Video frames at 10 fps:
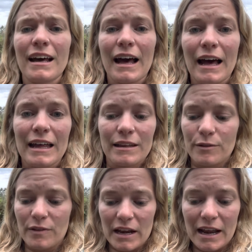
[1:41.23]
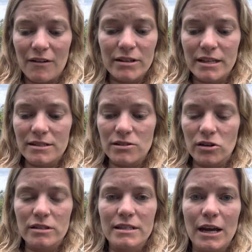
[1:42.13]
and then everything
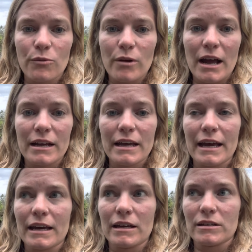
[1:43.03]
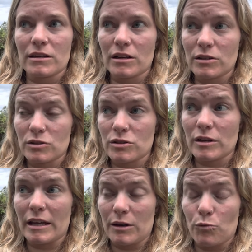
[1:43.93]
started to get red, and
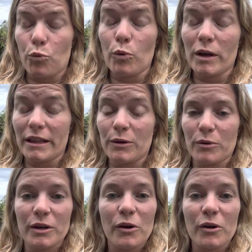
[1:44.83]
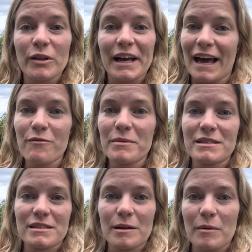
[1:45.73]
it really, really hurt. Like, I haven't
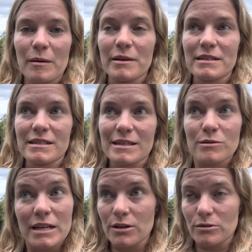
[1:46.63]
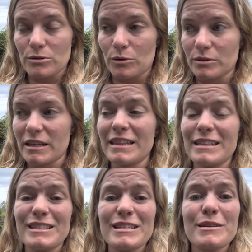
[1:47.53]
been stung by a bee since I was 8 years old.
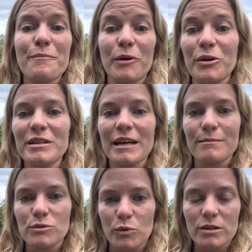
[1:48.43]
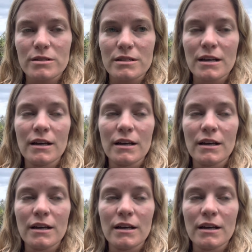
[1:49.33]
This is a million times worse.